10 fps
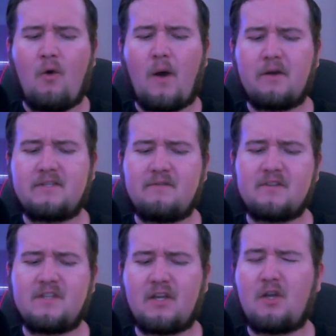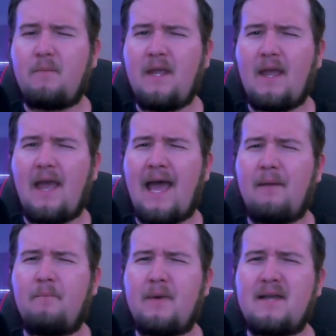Wide receivers that could be
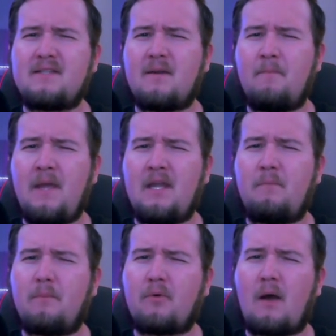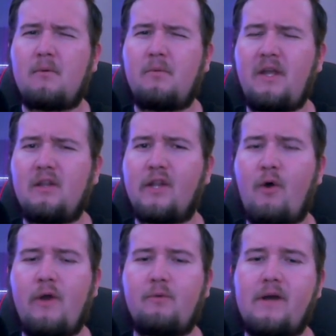at best mid, but probably
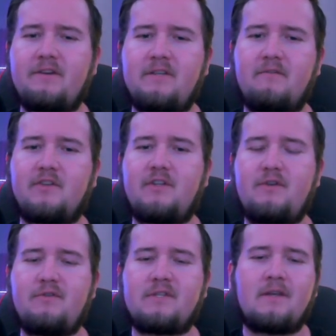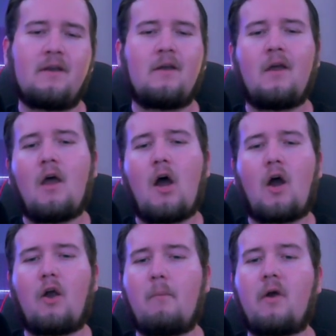low-end wide receiver 2s
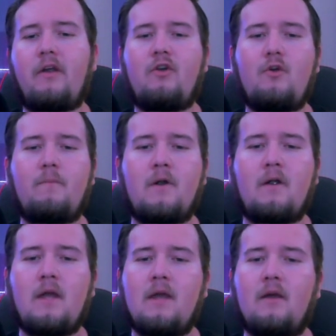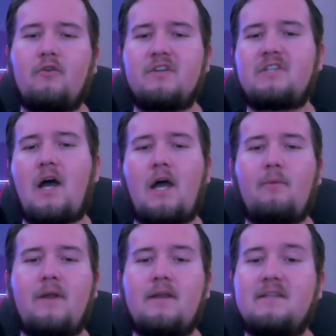are Amari Cooper, Chris
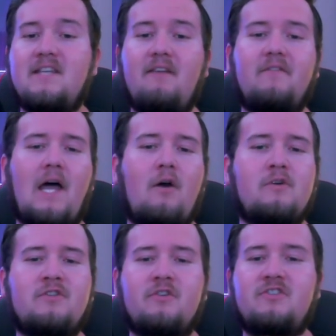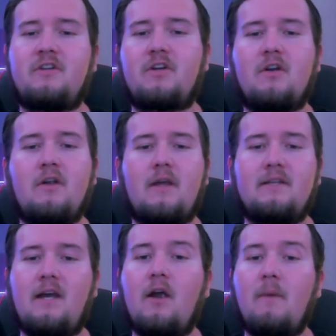Godwin, Zay Flowers, Christian Kirk,
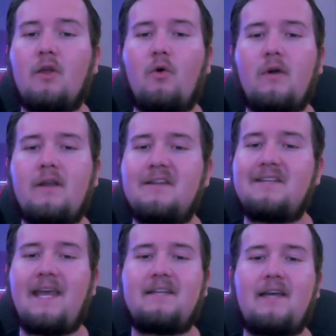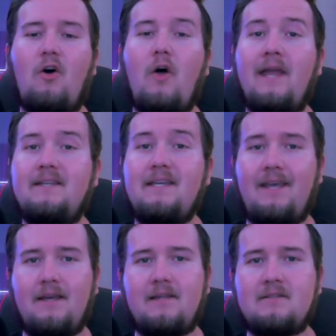Terry McLaurin, Tank Dell, and T.
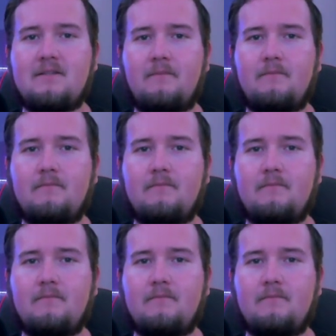Higgins.